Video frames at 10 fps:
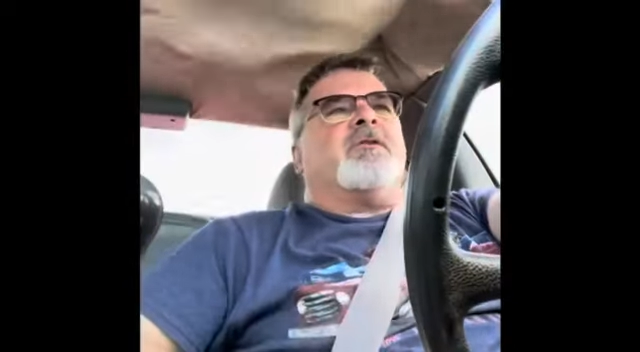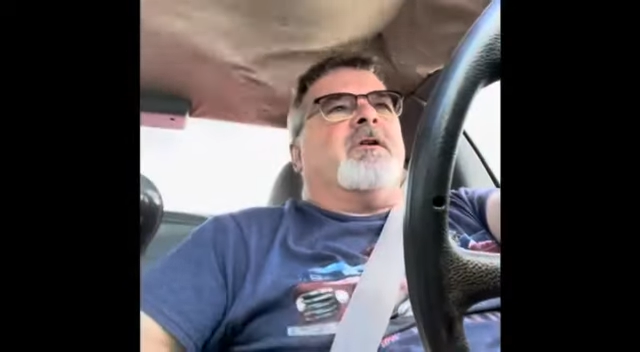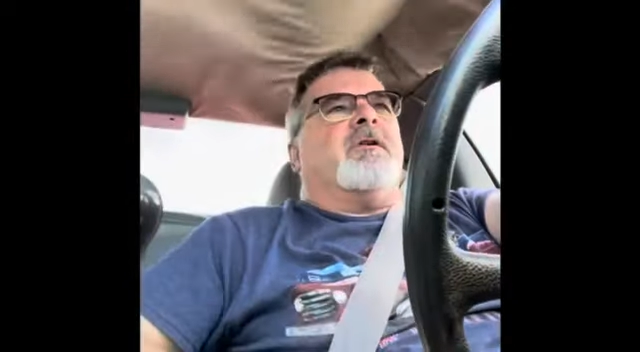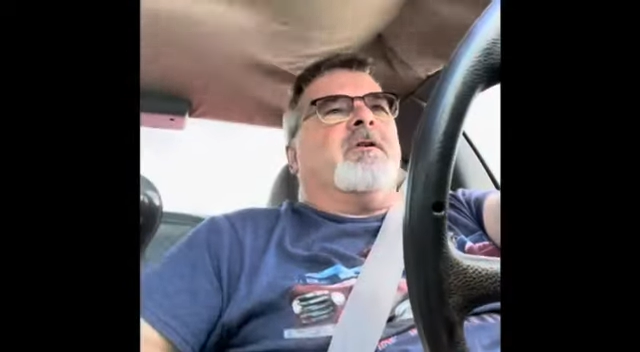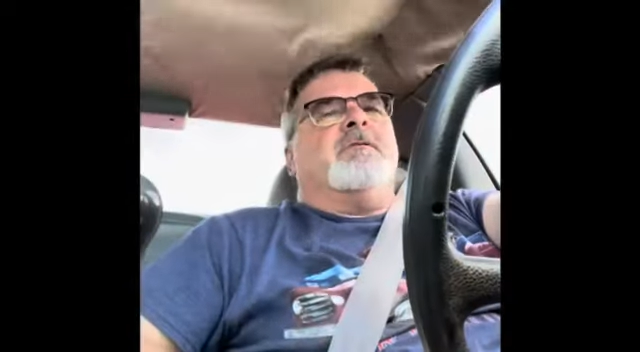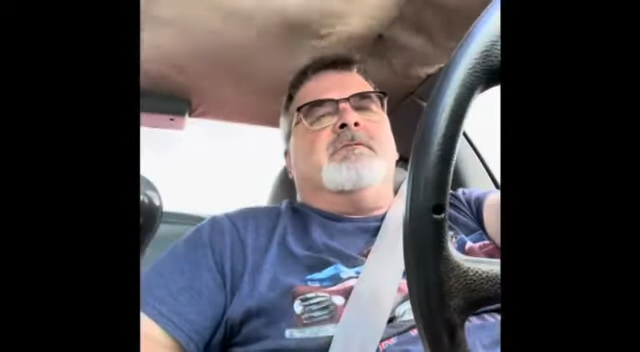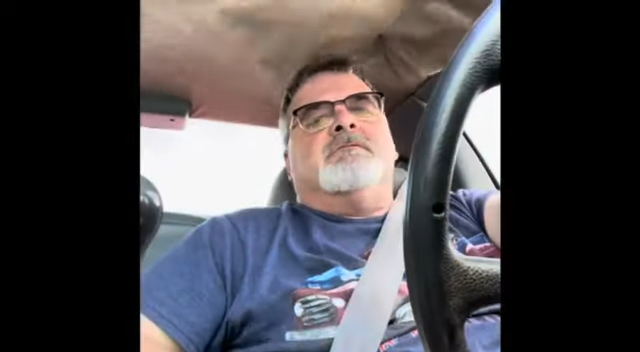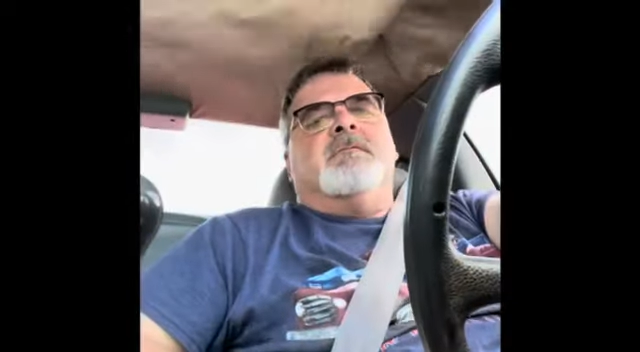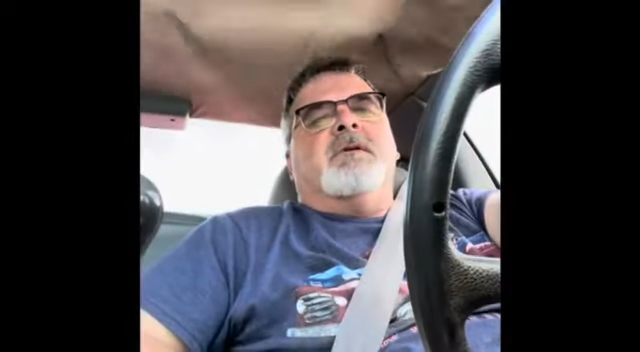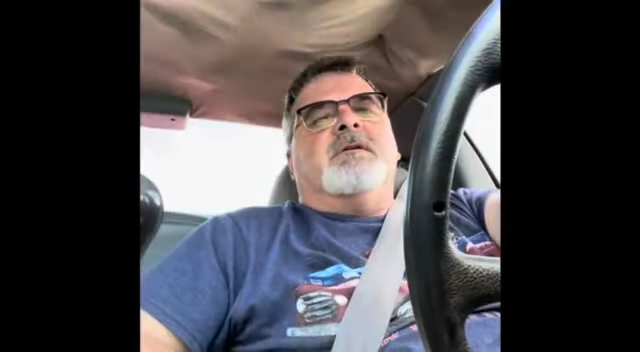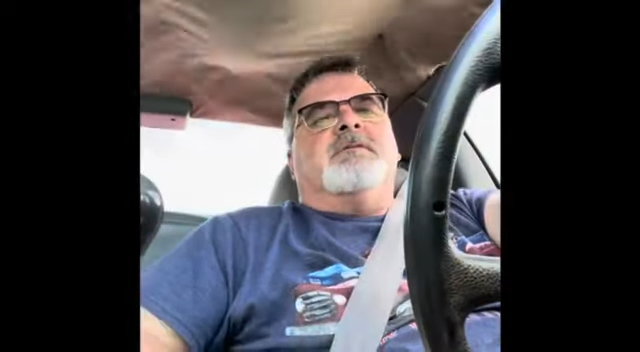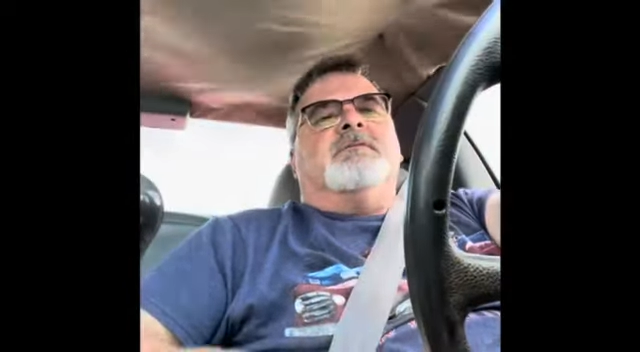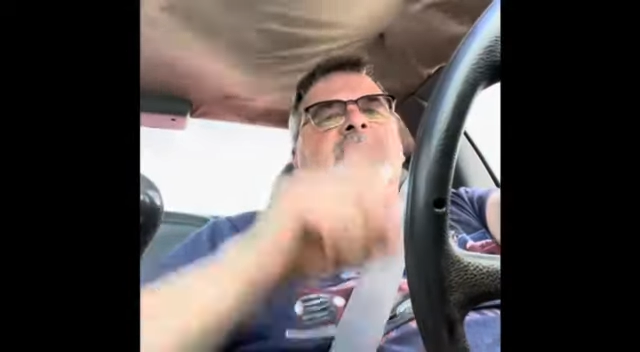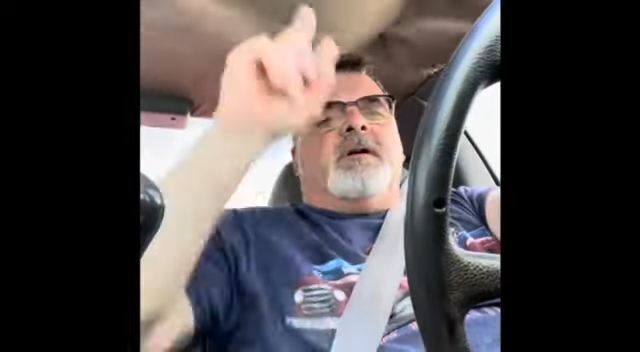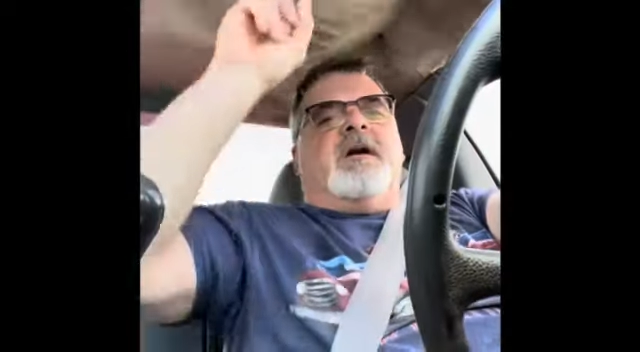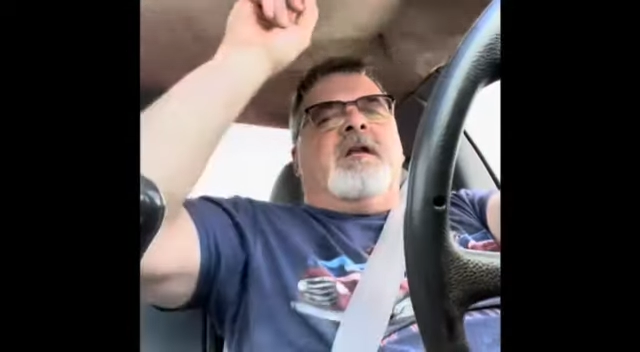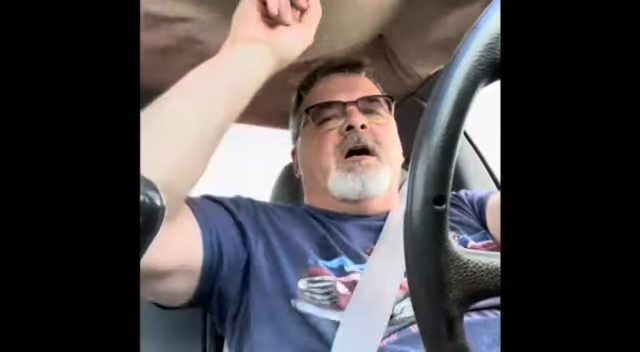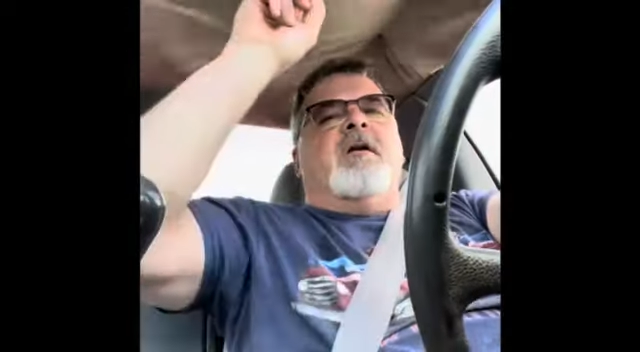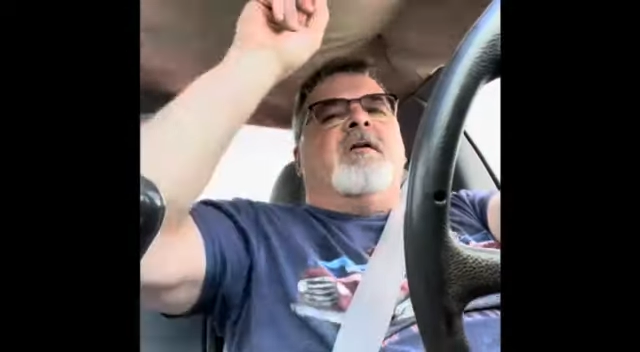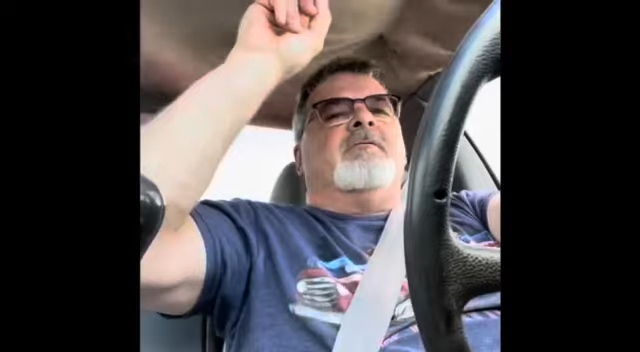good.
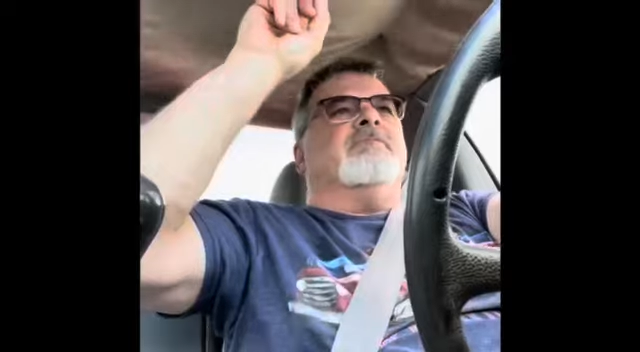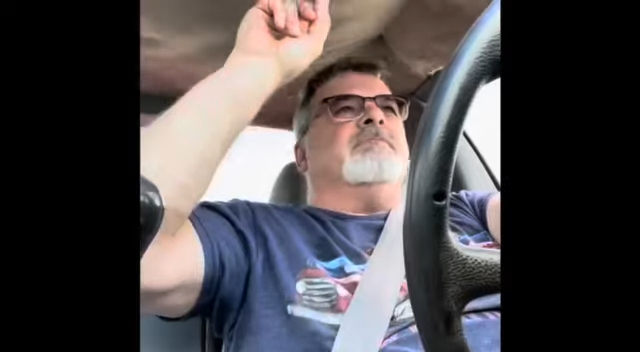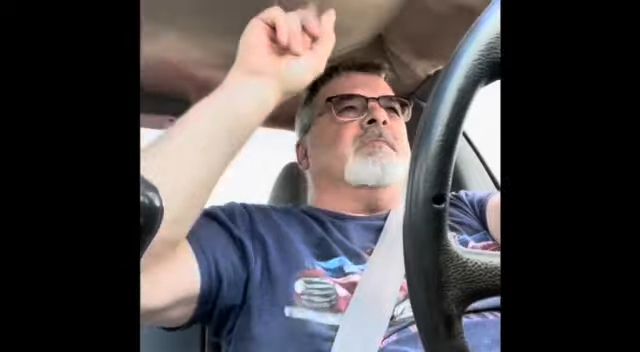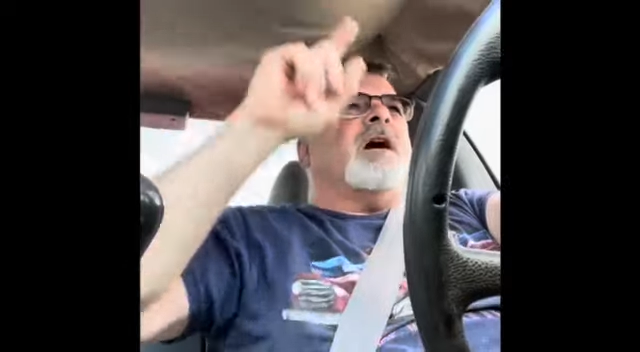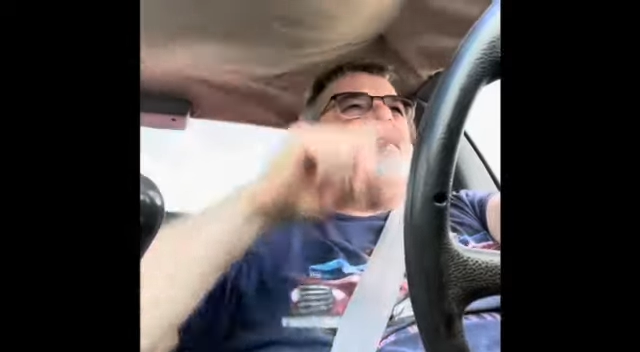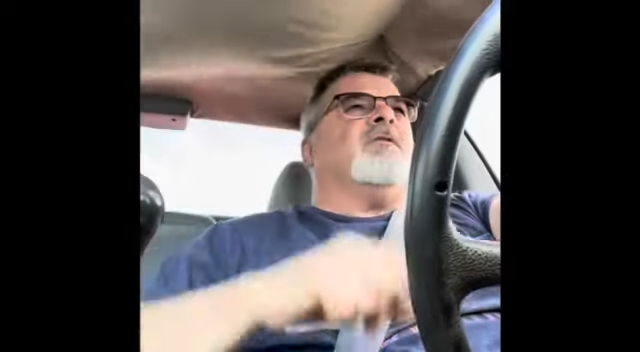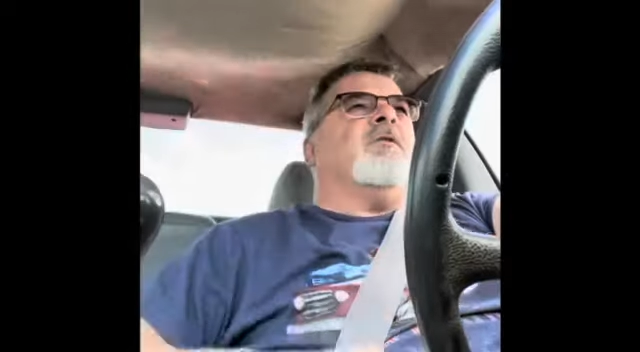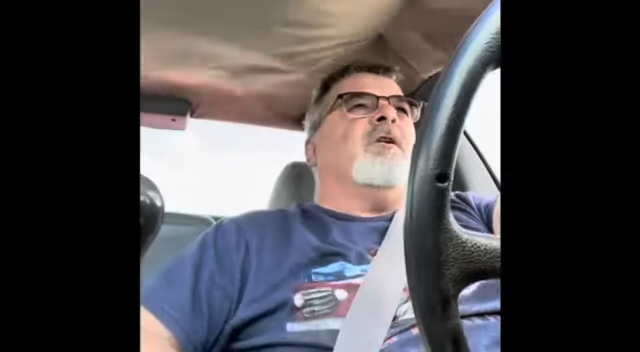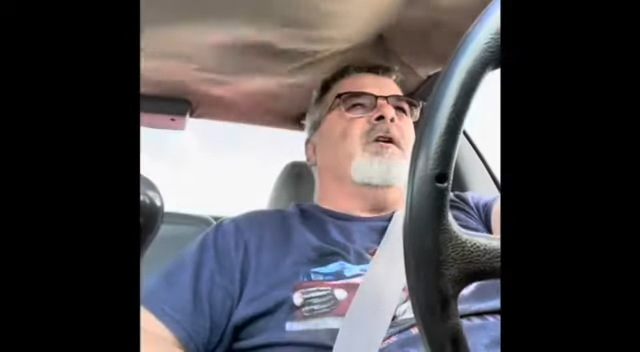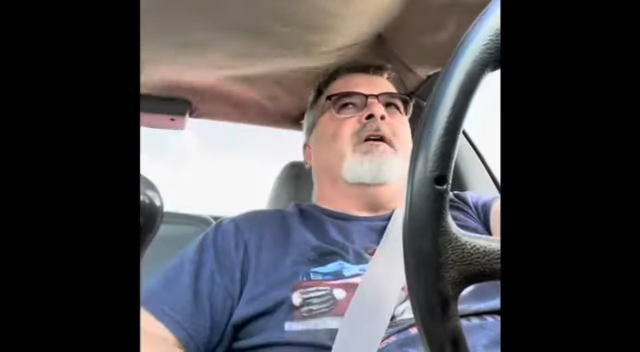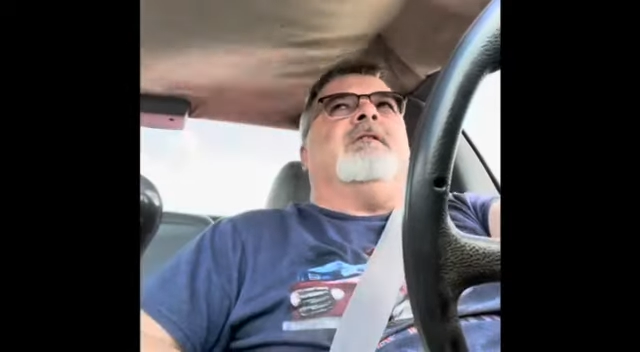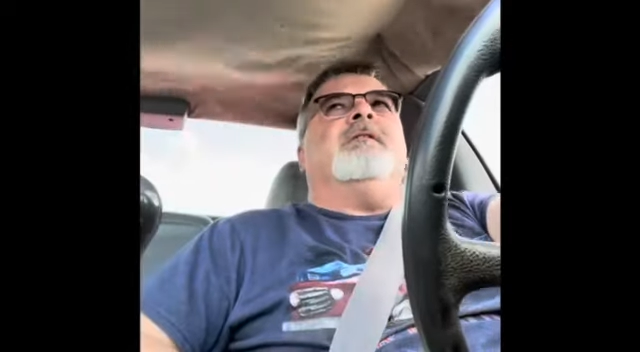Headliner, not so good.